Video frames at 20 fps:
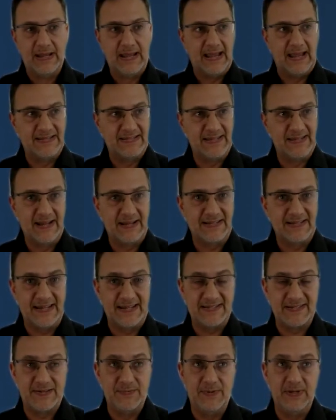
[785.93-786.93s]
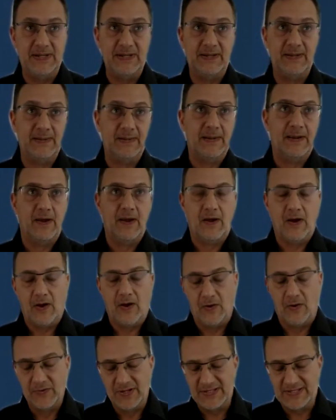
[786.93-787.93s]
As an accessory
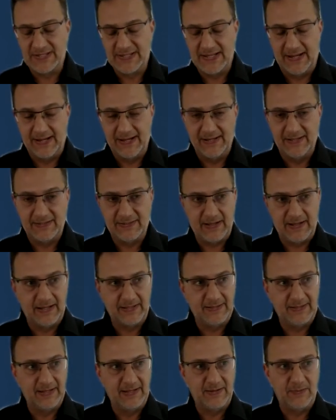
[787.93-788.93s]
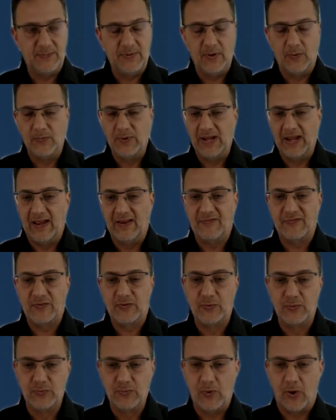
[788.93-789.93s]
on the side, I think we only have
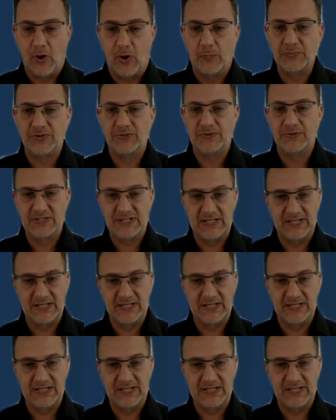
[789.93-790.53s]
2 options.